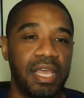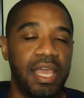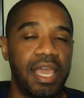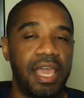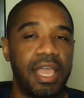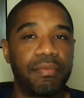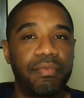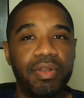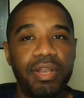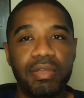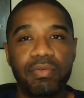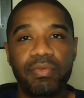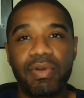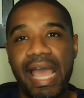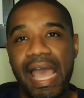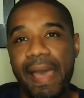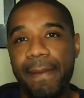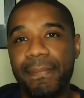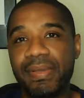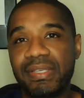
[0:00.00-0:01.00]
And really what
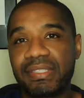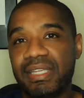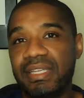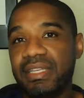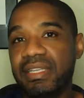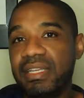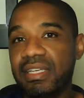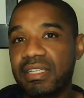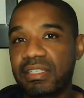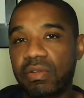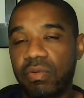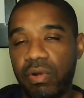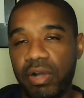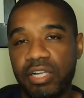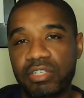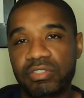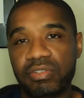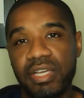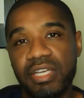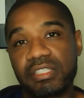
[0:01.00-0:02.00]
happens in this
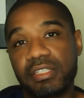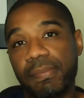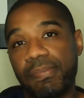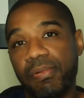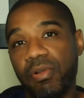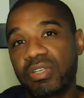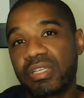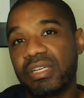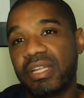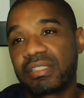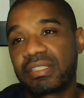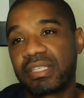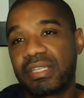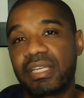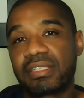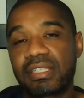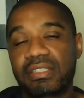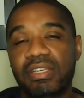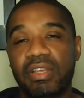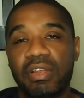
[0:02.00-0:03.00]
quadrant is the person doesn't
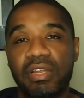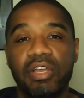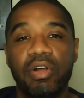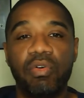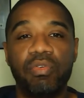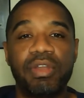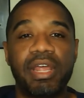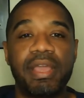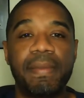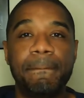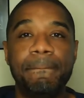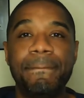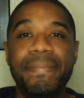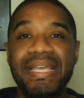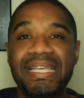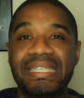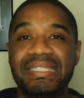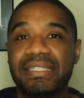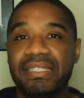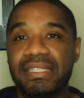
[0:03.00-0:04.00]
necessarily own a
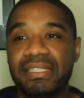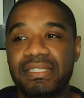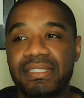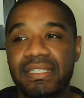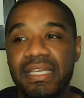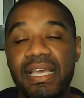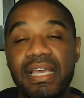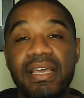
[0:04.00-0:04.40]
business.